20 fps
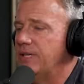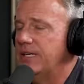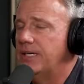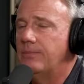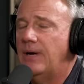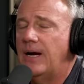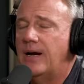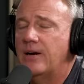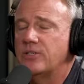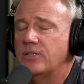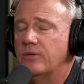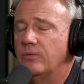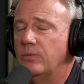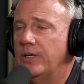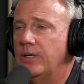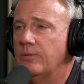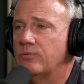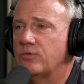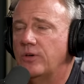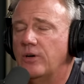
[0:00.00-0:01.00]
ticket buyers at
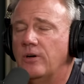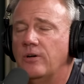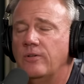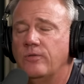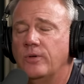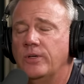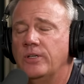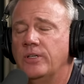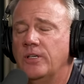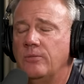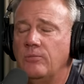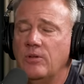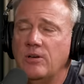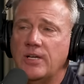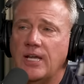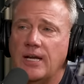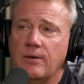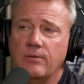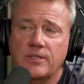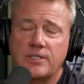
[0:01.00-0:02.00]
Williams Grove wouldn't
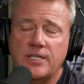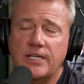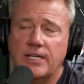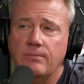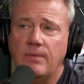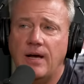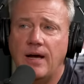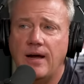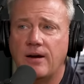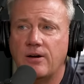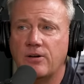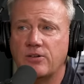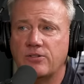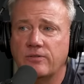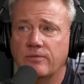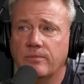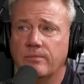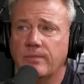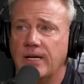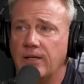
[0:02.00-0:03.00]
communicate with the ticket buyers
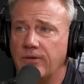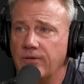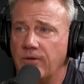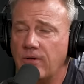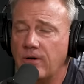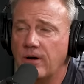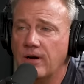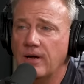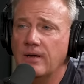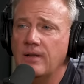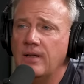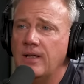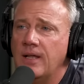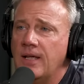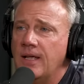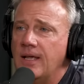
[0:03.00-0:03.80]
from Eldora,